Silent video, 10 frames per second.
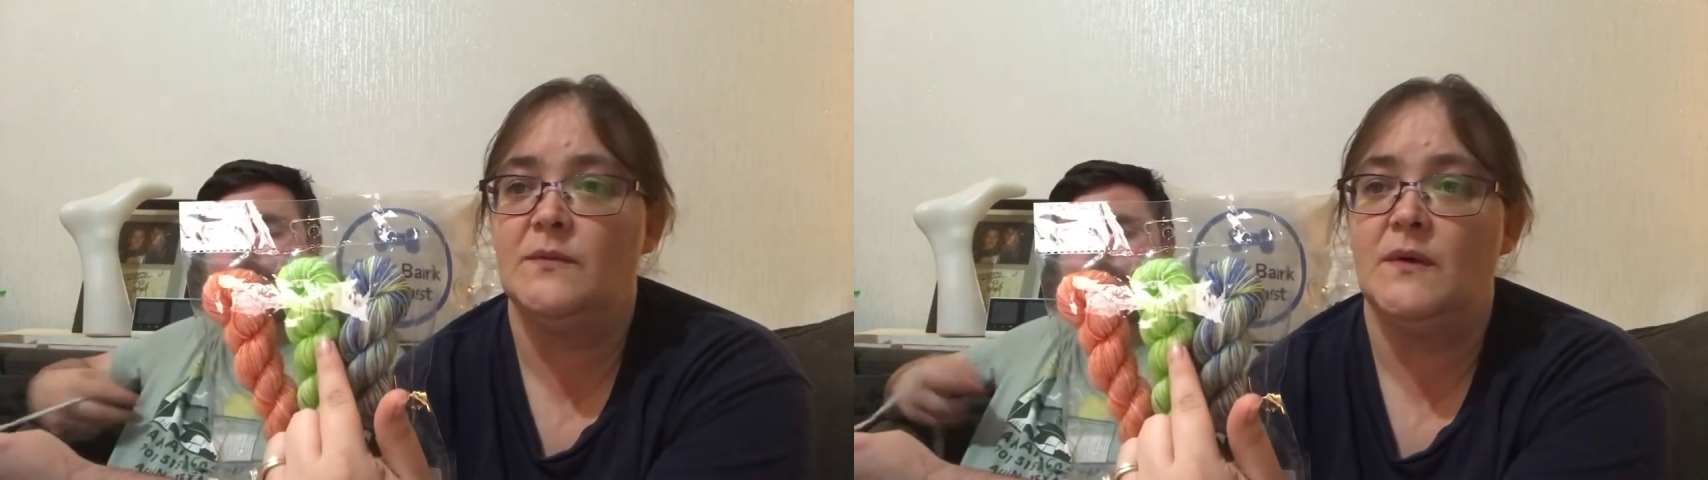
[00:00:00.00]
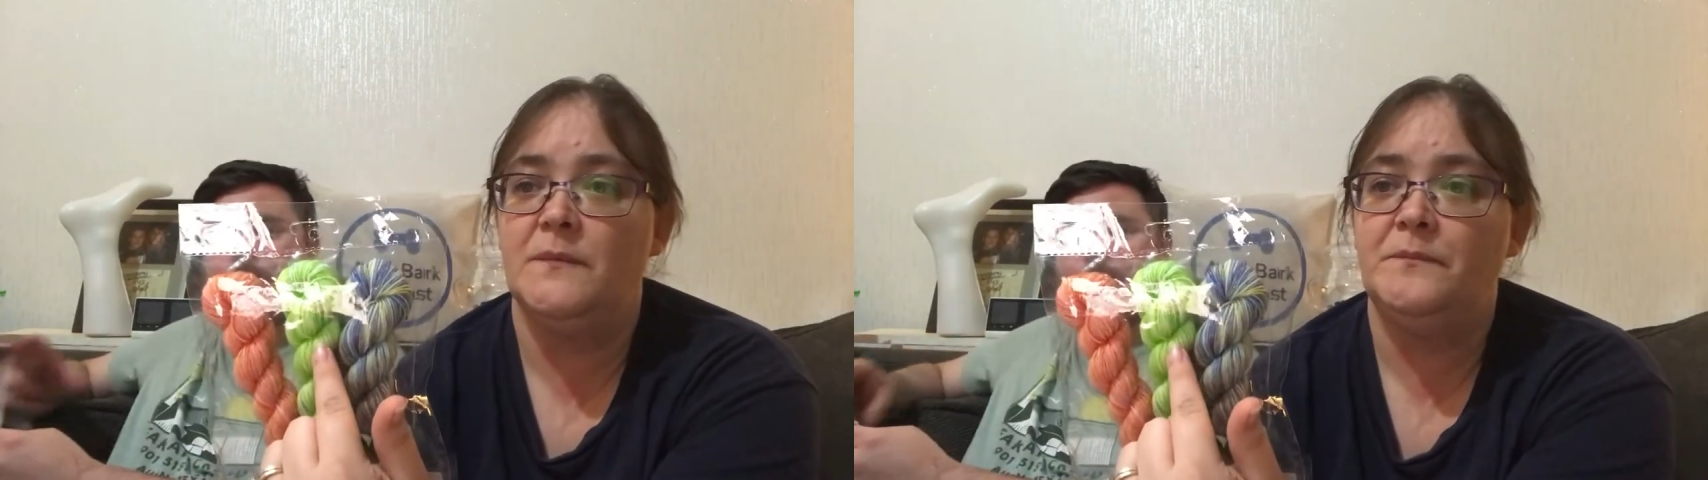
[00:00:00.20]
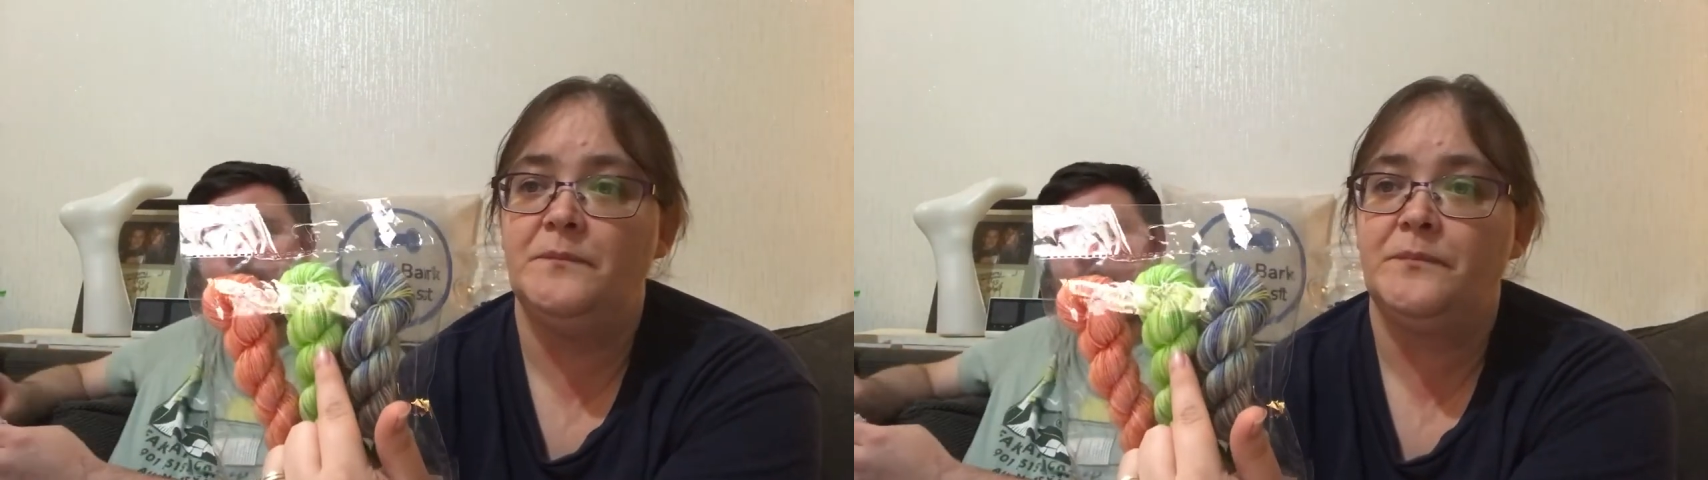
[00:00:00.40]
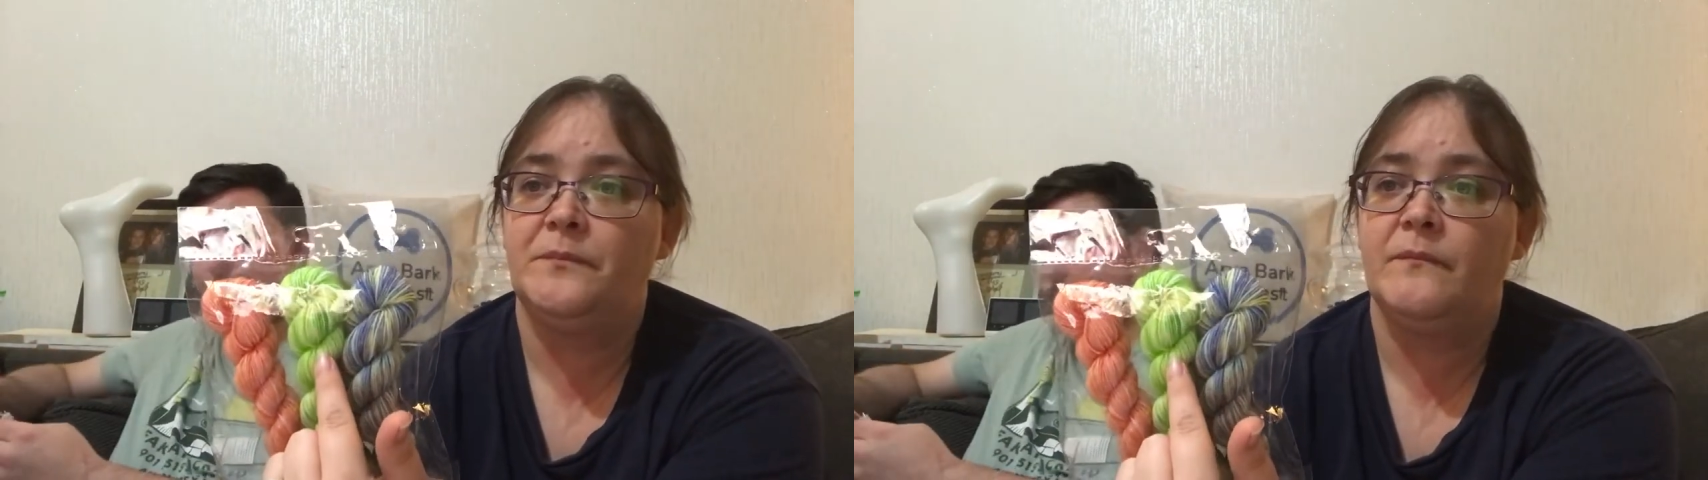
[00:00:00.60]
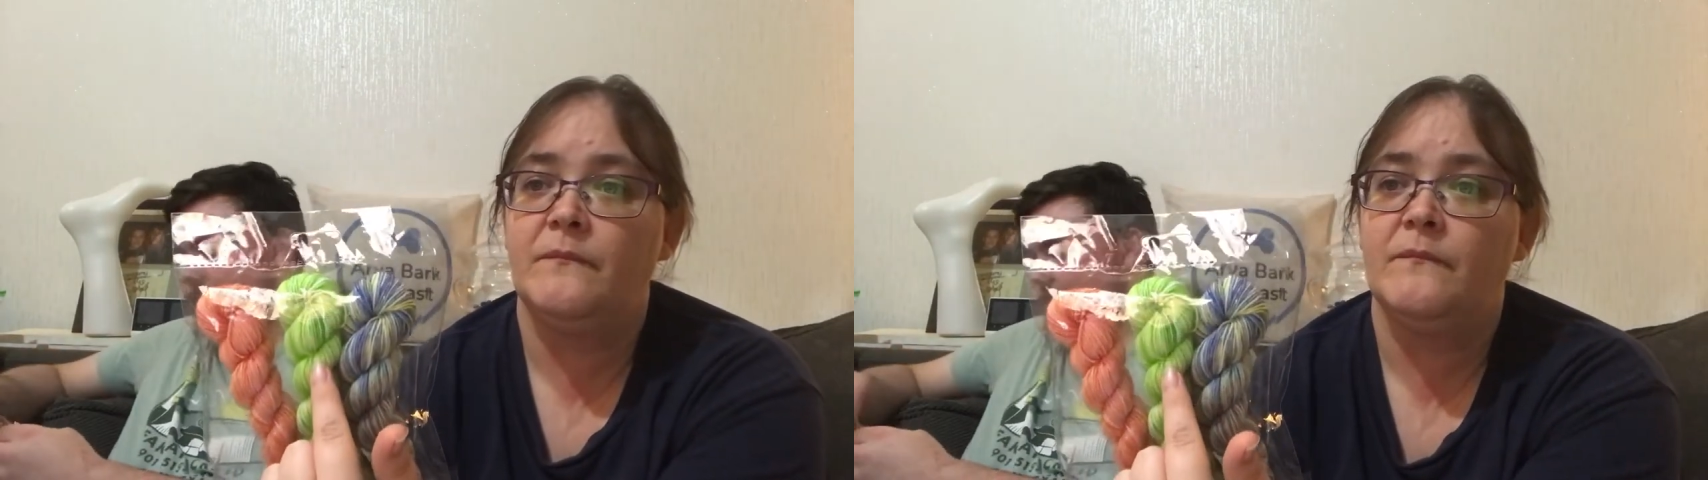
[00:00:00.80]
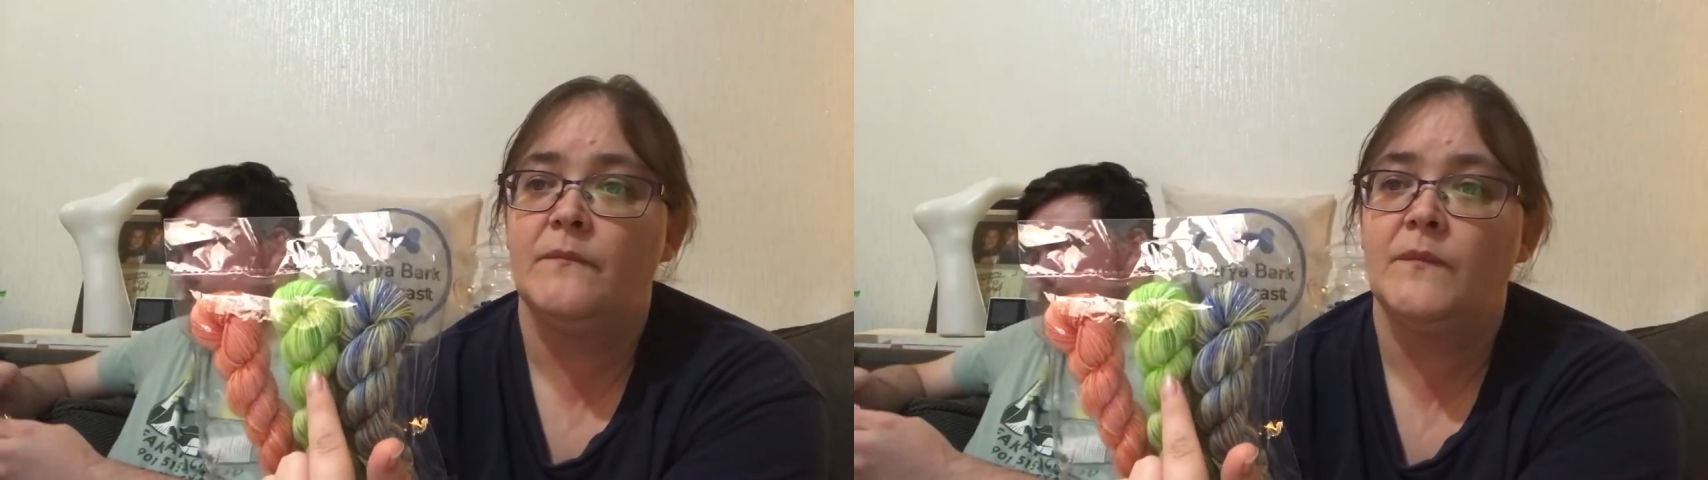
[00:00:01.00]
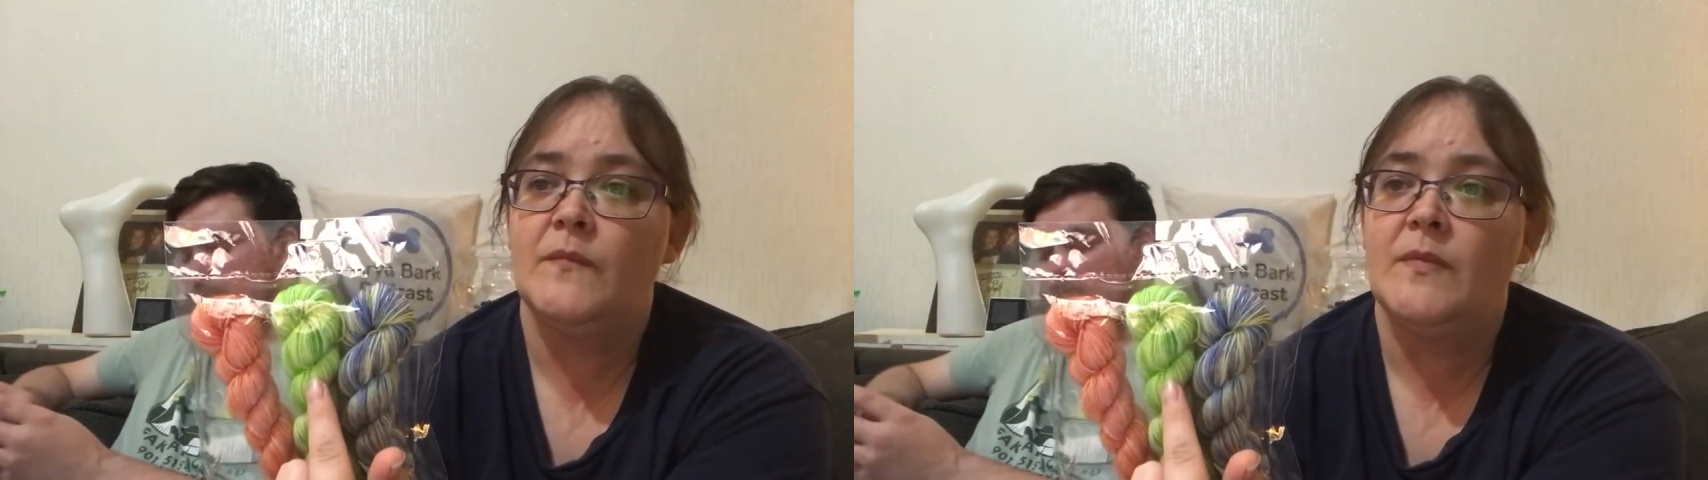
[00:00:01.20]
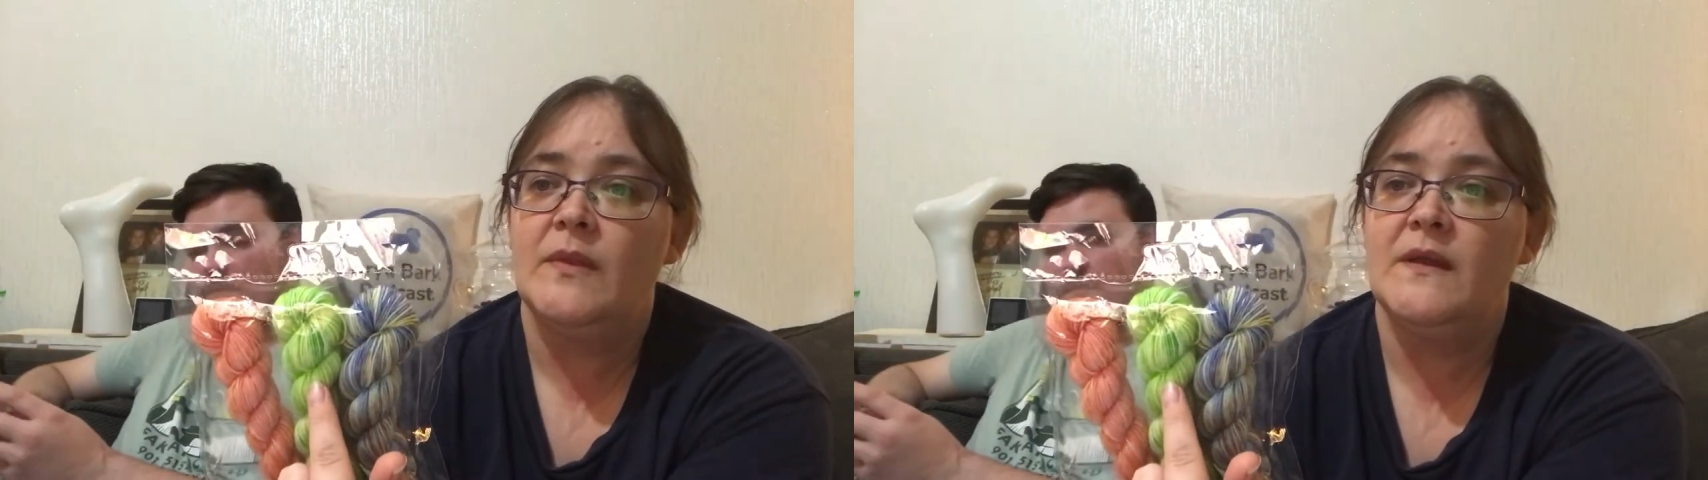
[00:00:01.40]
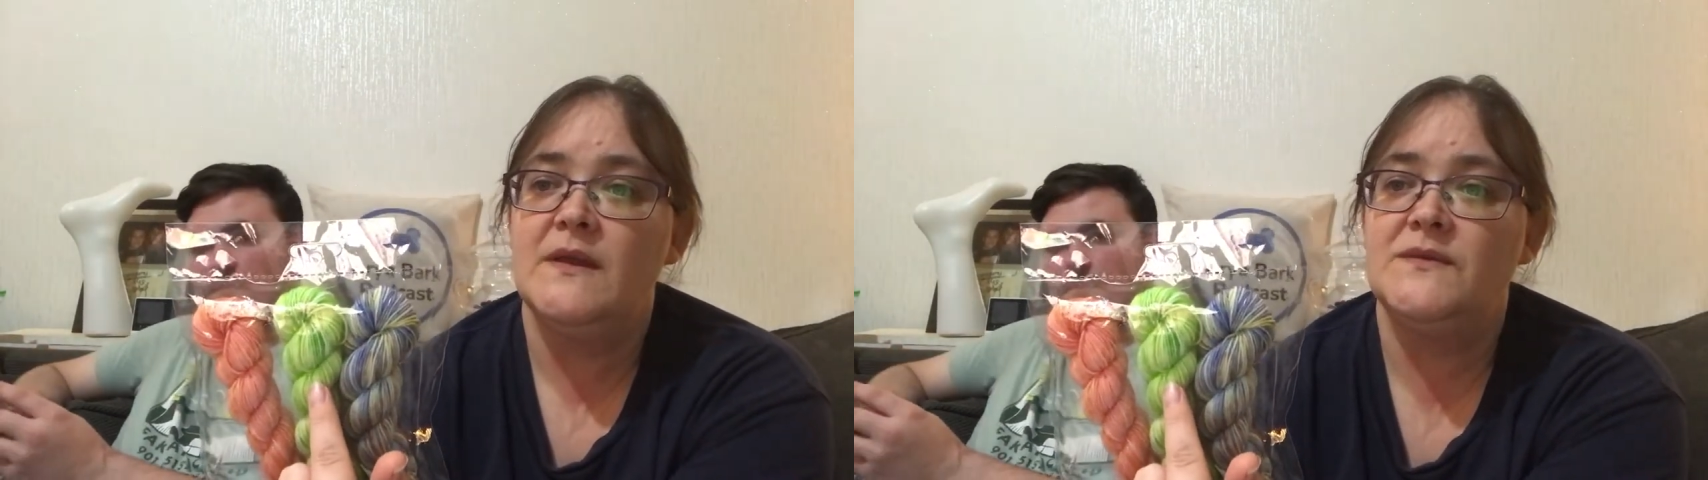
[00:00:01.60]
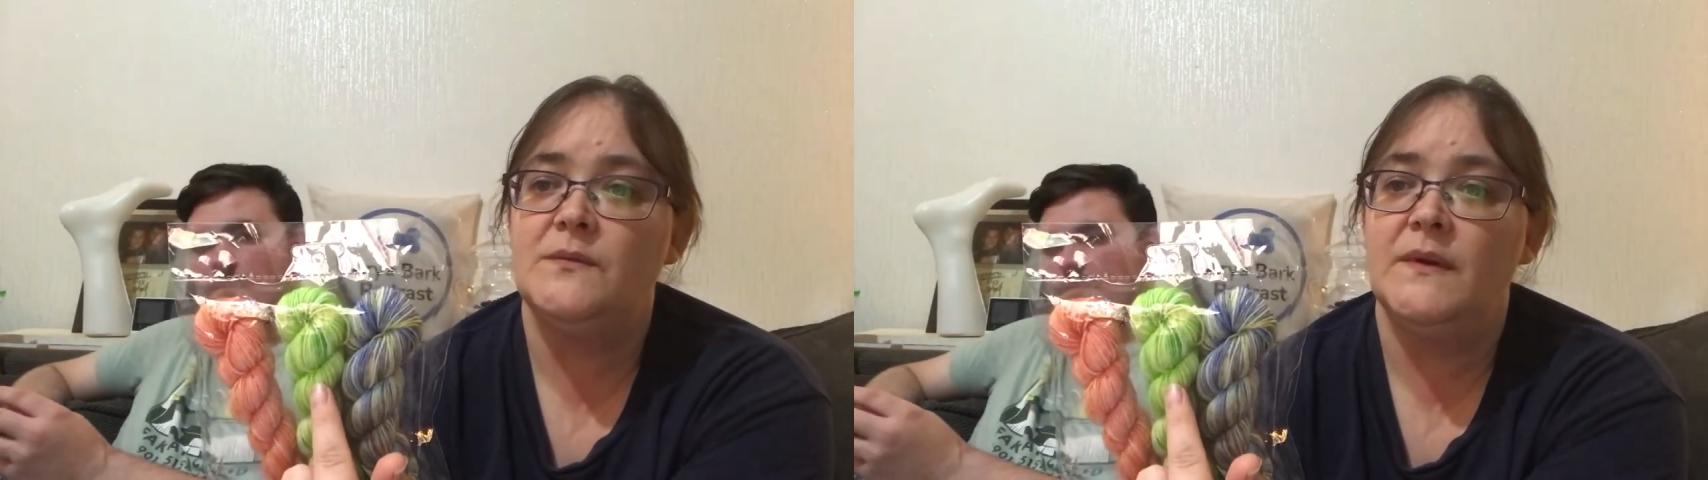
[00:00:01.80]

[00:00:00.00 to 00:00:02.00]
one is